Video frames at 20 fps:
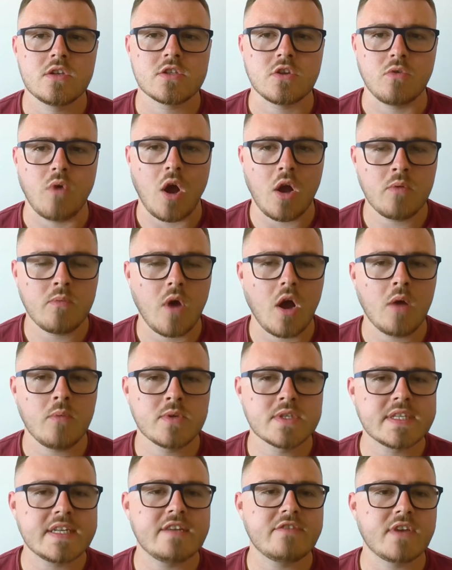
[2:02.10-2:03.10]
So I
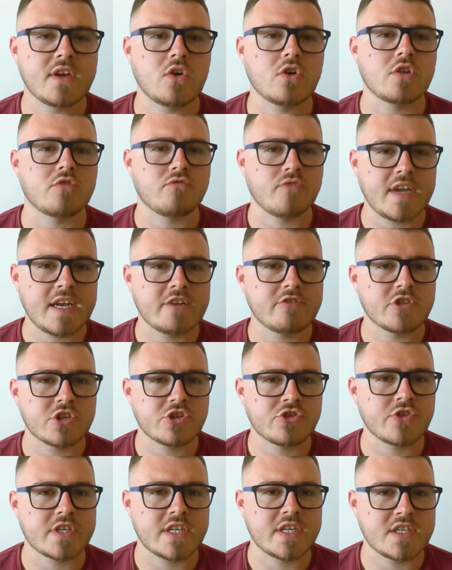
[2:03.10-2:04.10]
was living on a really
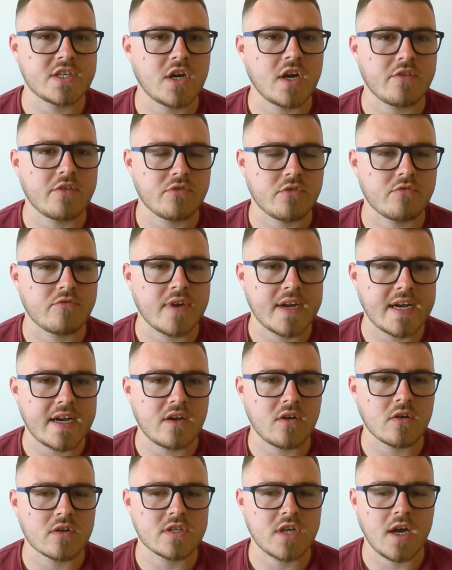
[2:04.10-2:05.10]
restricted diet for a really
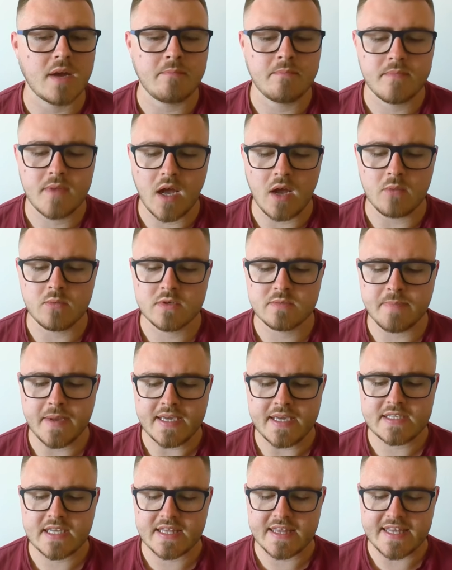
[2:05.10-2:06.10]
long time. I was
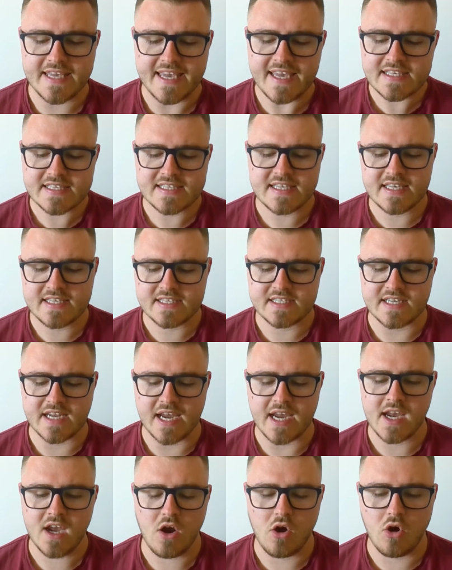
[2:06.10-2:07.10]
basically existing